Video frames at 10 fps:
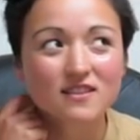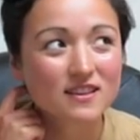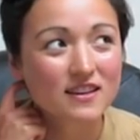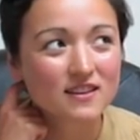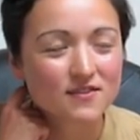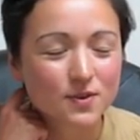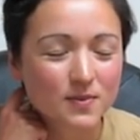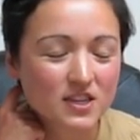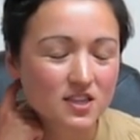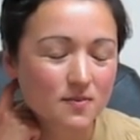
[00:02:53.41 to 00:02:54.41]
getting
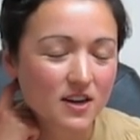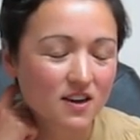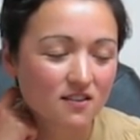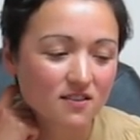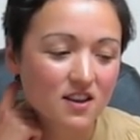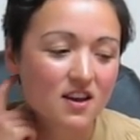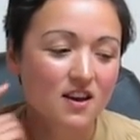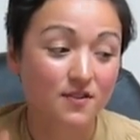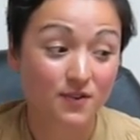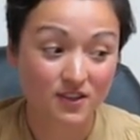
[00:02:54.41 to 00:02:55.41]
information about
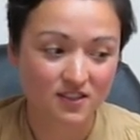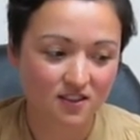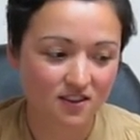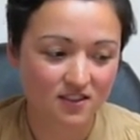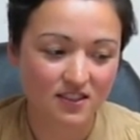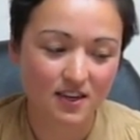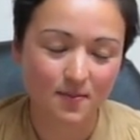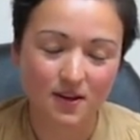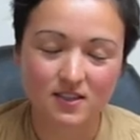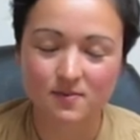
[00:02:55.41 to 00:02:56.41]
a first Thursday
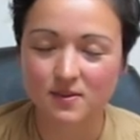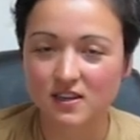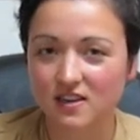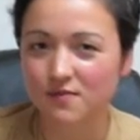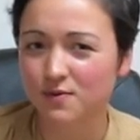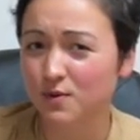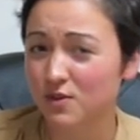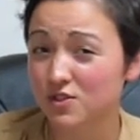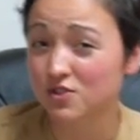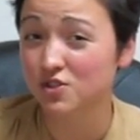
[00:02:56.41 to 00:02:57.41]
possibly
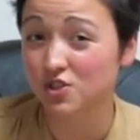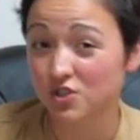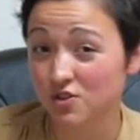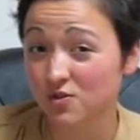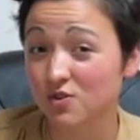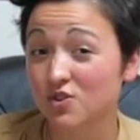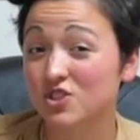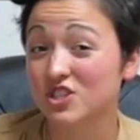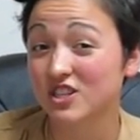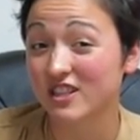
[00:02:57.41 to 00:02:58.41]
for June or
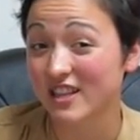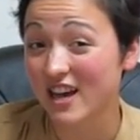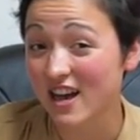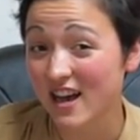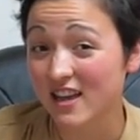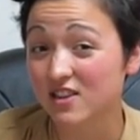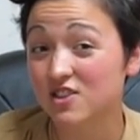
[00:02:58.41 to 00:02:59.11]
July.